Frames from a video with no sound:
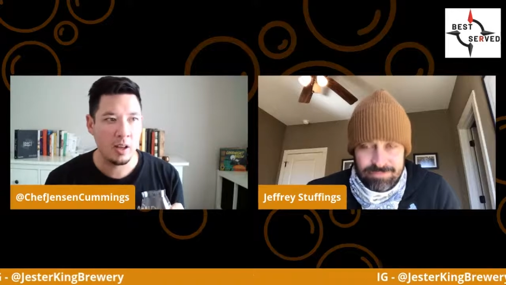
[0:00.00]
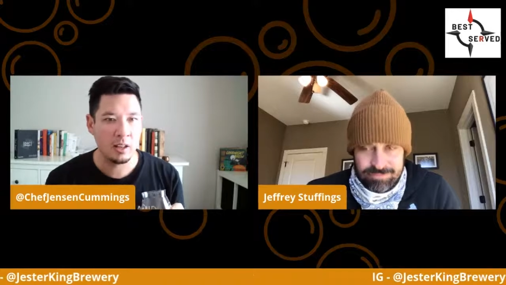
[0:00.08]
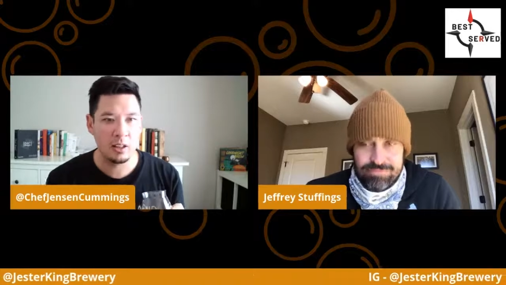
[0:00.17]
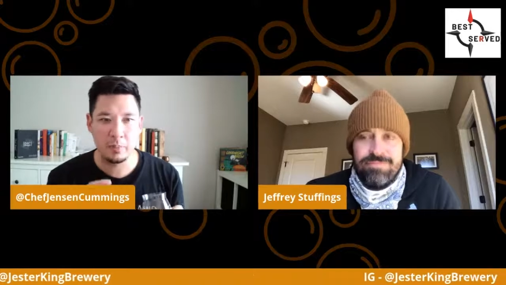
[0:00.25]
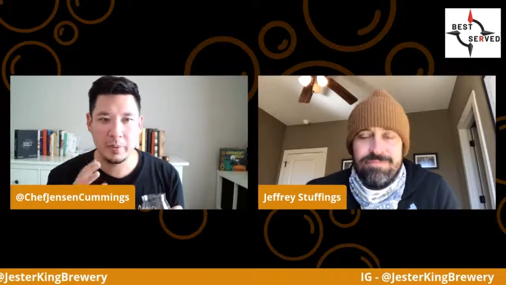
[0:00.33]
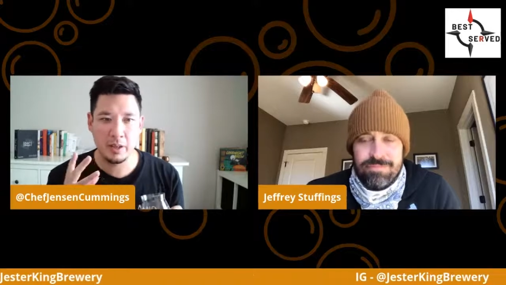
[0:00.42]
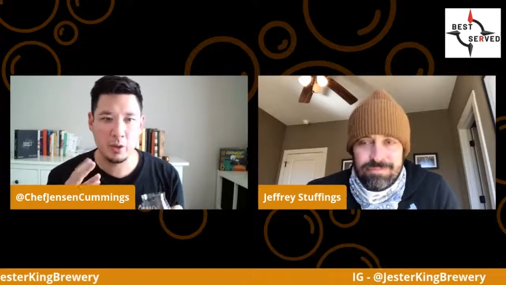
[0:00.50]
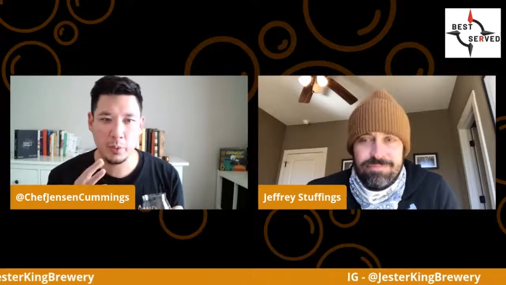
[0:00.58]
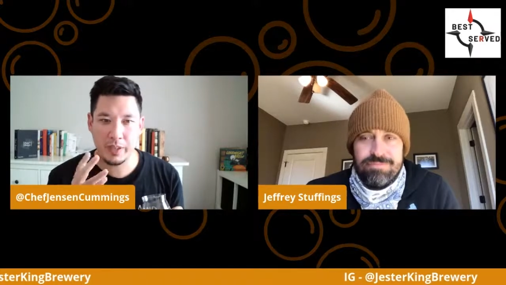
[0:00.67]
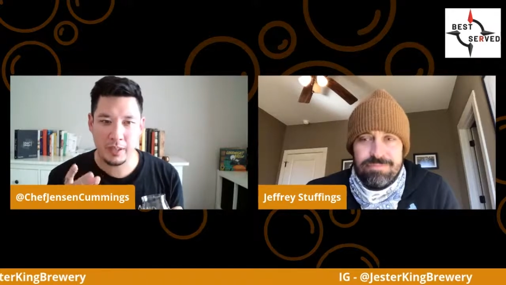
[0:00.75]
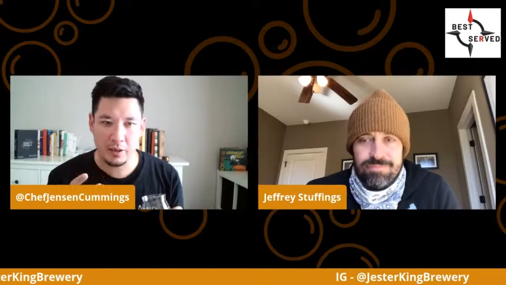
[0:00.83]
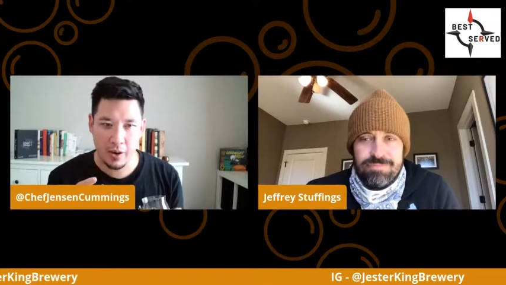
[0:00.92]
Speaker 1: a little bit of
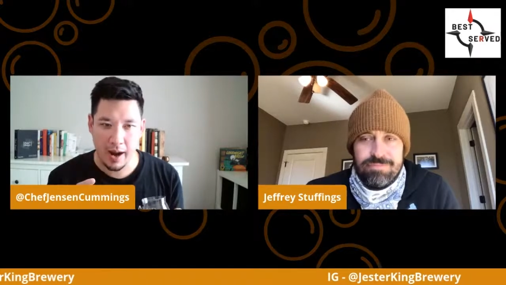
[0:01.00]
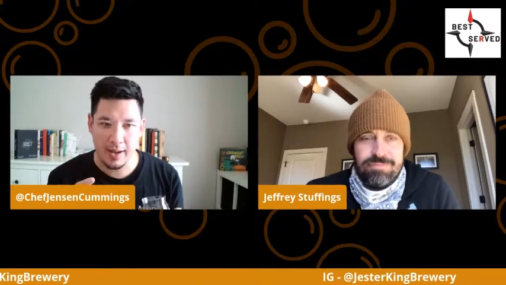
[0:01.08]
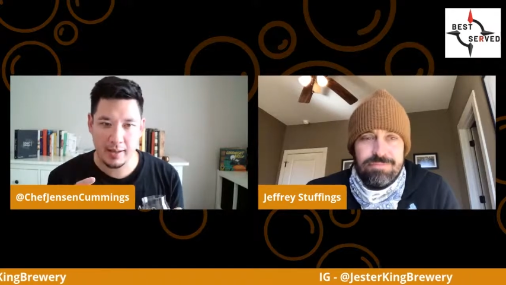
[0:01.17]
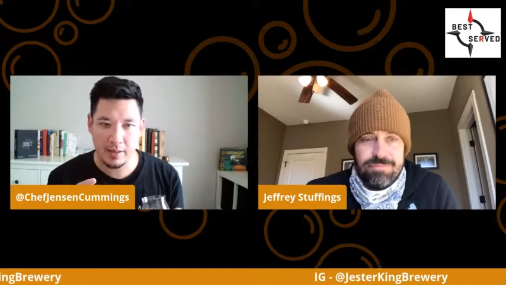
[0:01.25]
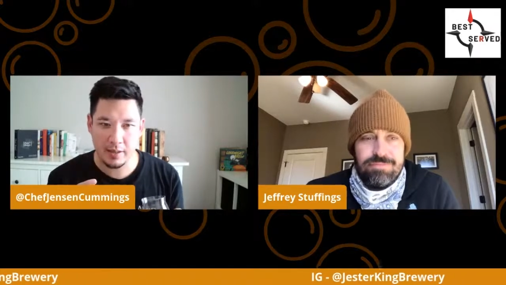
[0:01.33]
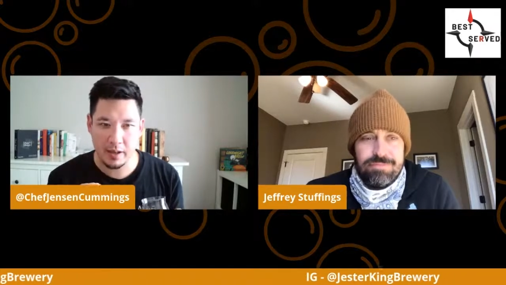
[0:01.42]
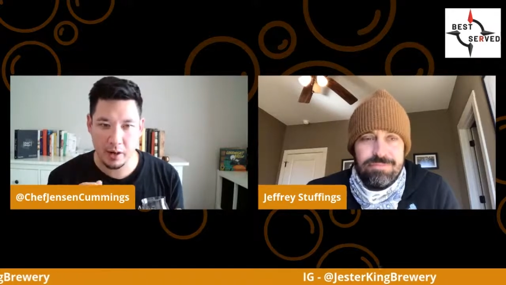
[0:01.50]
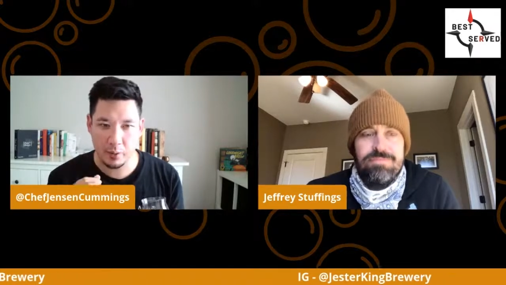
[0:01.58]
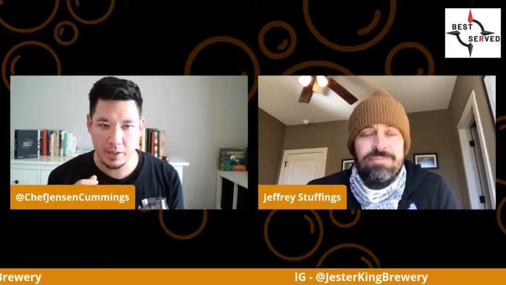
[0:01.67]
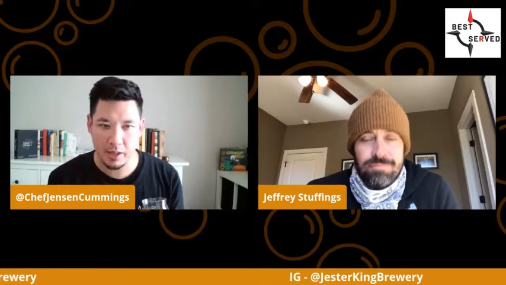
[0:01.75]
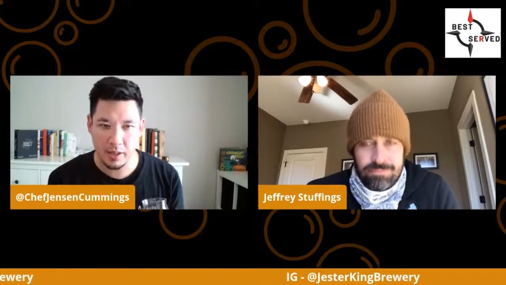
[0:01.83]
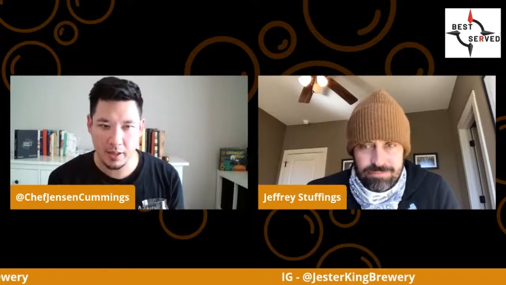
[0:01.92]
green grass in there,
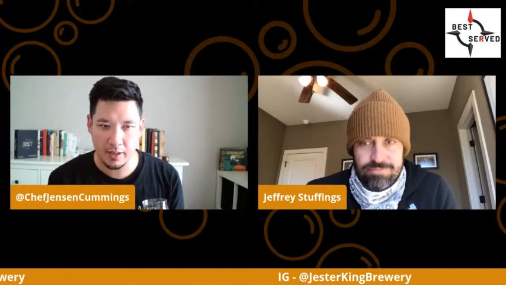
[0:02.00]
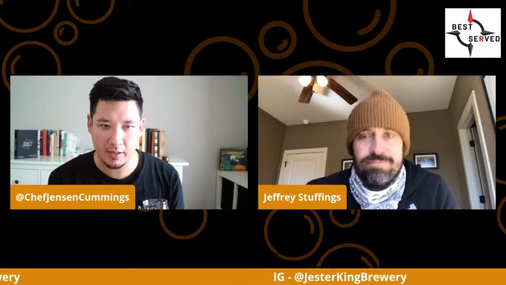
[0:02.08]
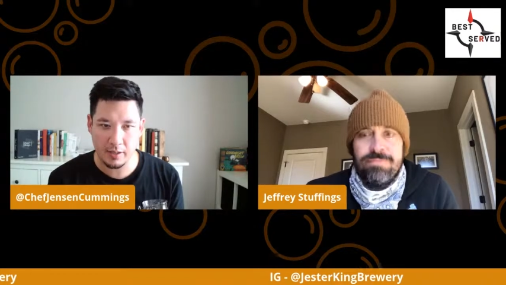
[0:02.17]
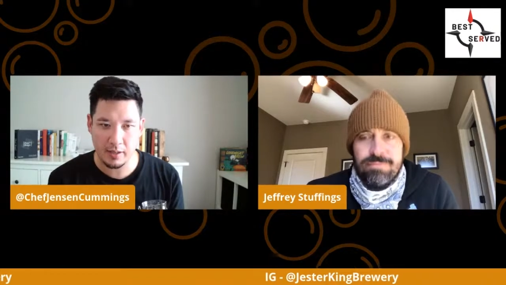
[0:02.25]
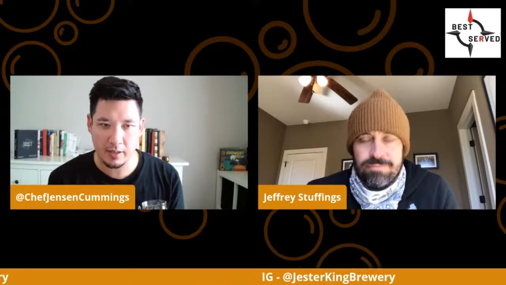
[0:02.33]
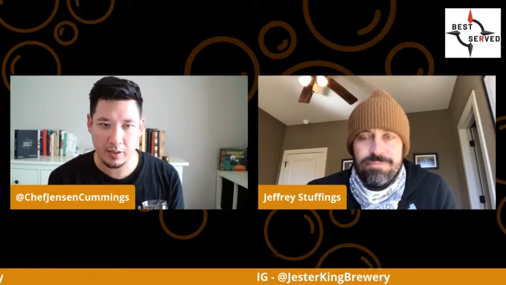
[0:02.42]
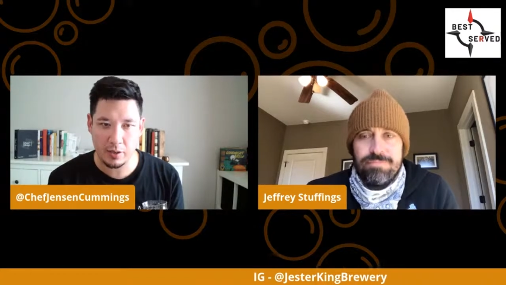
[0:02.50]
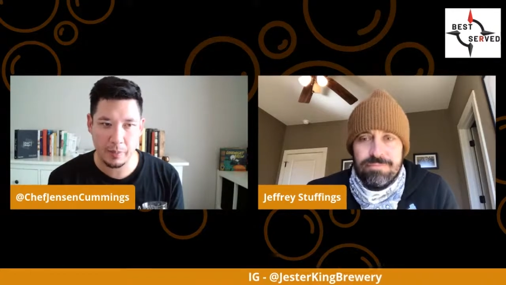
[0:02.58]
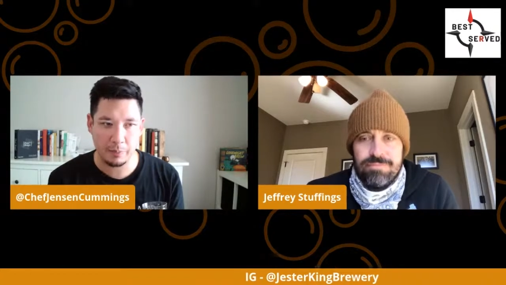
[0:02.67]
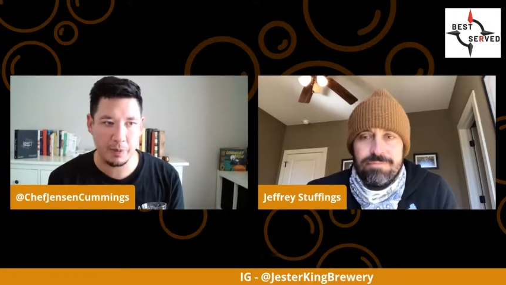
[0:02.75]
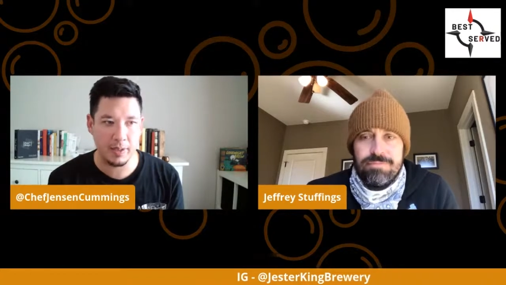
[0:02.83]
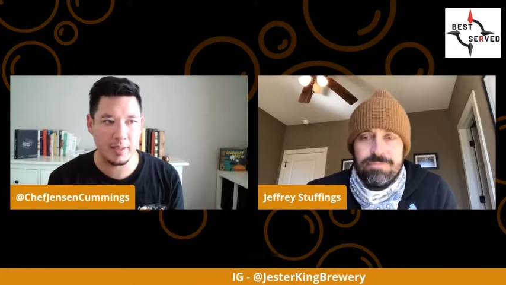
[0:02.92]
which I think is, is
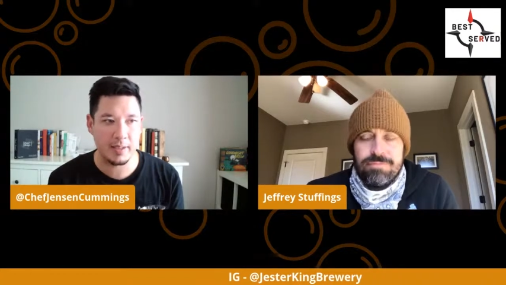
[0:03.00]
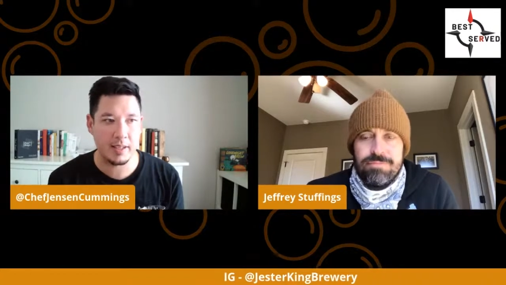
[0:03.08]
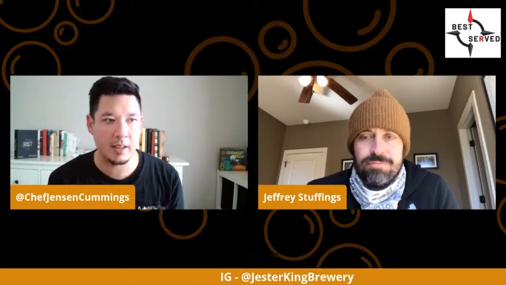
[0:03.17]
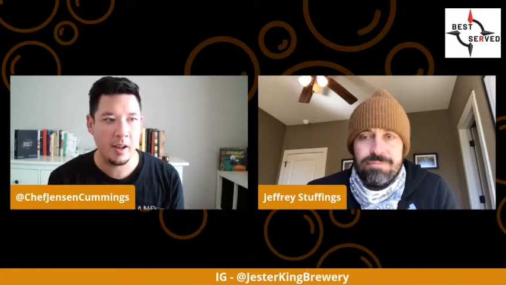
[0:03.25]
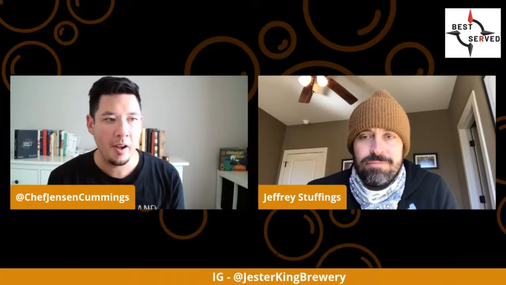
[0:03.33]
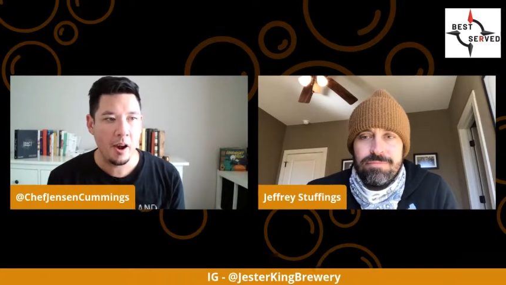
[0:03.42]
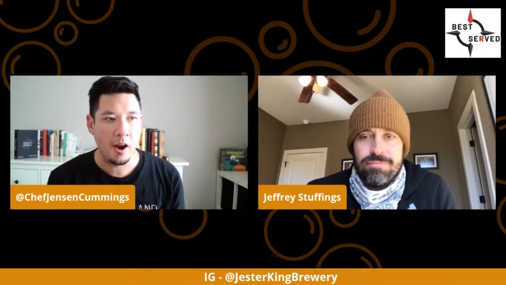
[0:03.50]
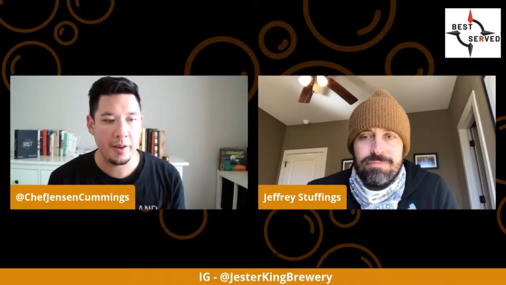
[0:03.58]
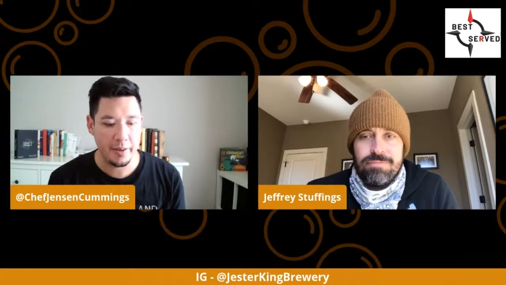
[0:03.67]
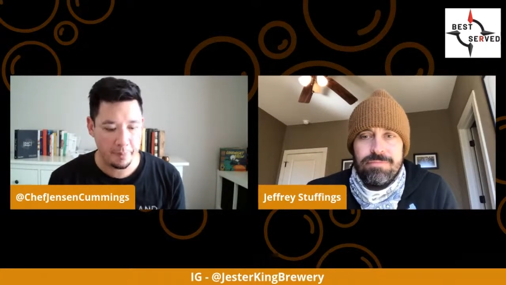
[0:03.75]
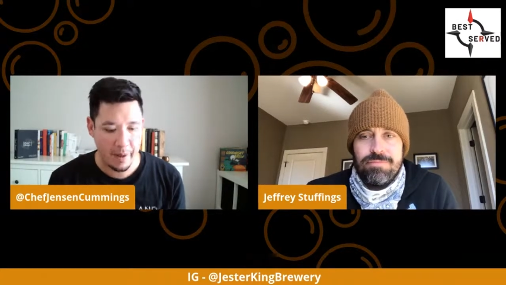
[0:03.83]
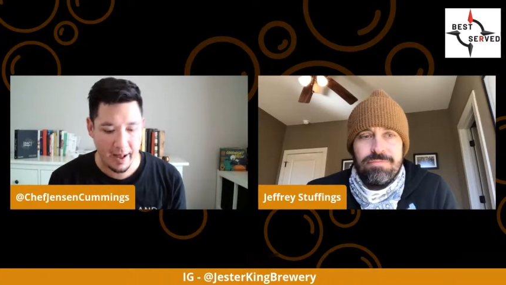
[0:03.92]
super pleasing
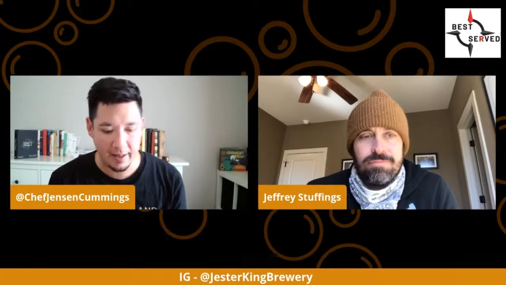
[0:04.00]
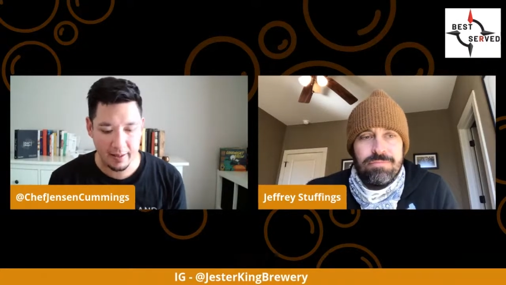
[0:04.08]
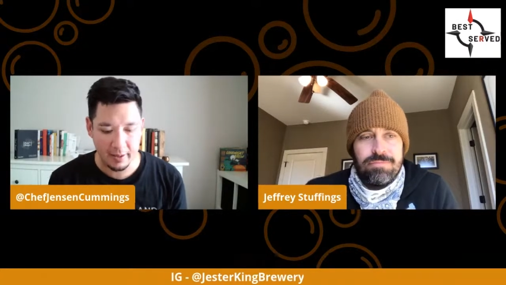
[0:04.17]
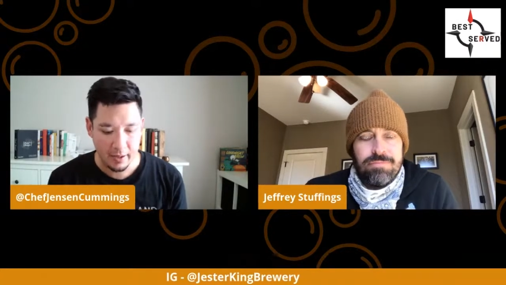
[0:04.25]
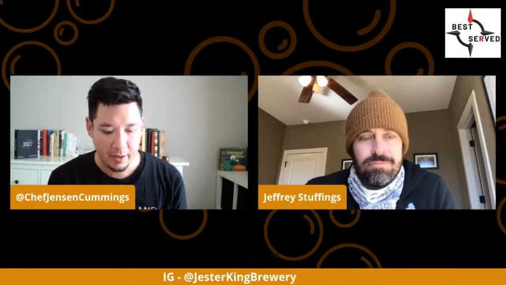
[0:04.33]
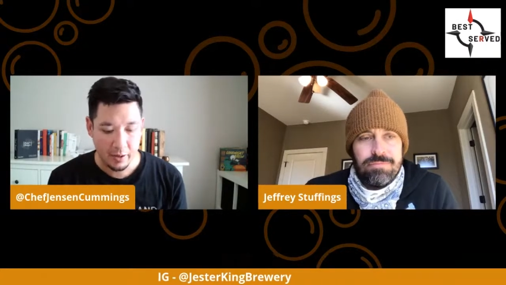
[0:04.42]
on the palate.